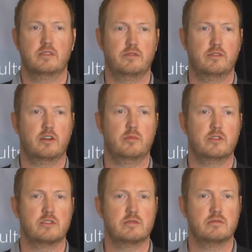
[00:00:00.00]

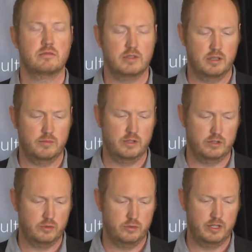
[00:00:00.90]
environment at
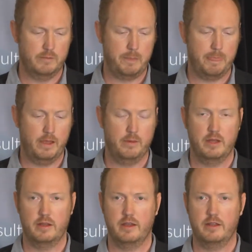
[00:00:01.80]
Kordia
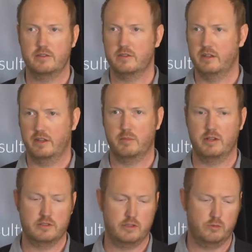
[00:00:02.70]
and at other
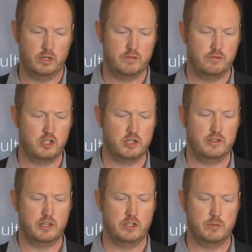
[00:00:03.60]
places I've worked,
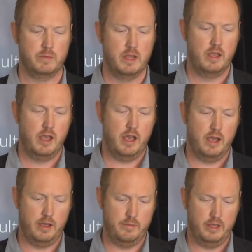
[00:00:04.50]
virtualization.
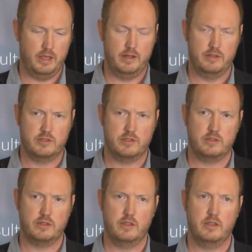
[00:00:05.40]
And
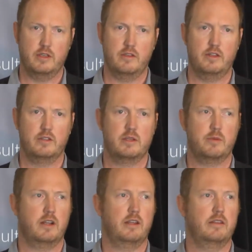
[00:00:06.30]

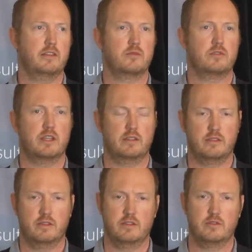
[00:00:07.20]
typically this will take
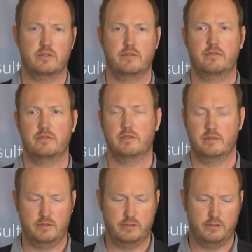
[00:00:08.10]
the sort of
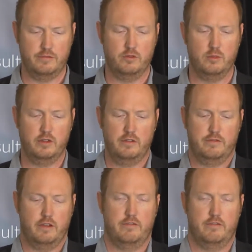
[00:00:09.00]
the form of a